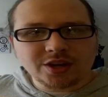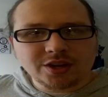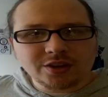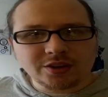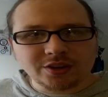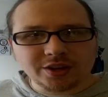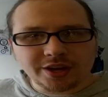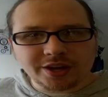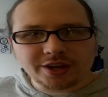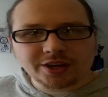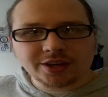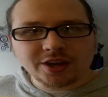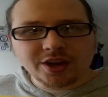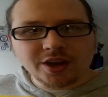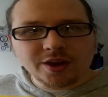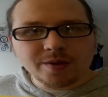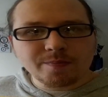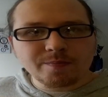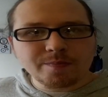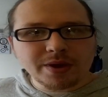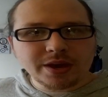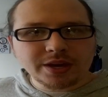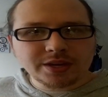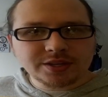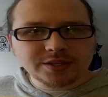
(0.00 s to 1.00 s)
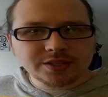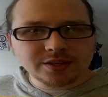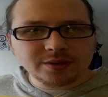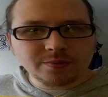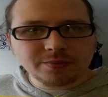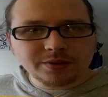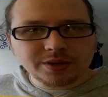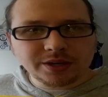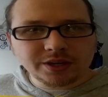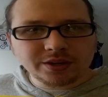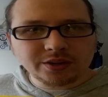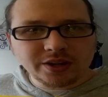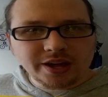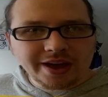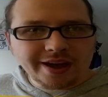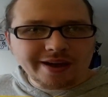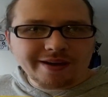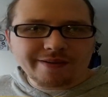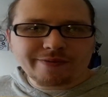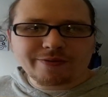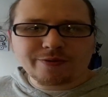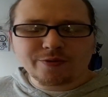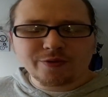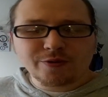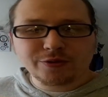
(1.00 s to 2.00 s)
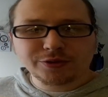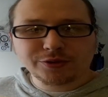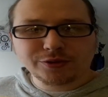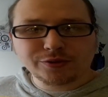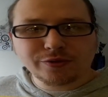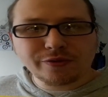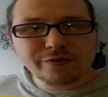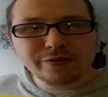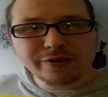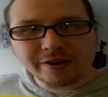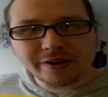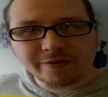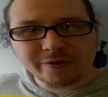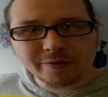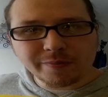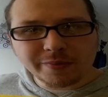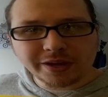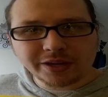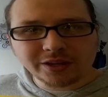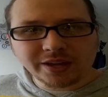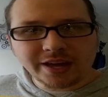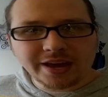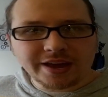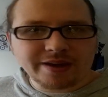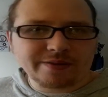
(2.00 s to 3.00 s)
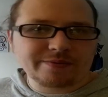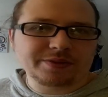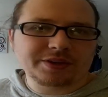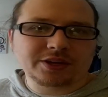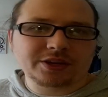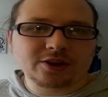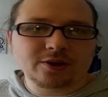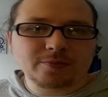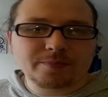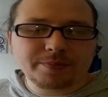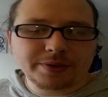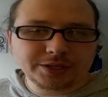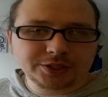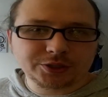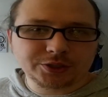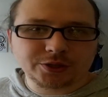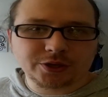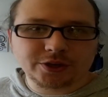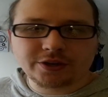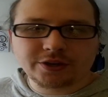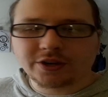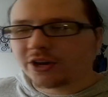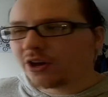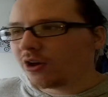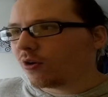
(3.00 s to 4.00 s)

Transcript: like make somebody laugh who've never made laugh and get a picture,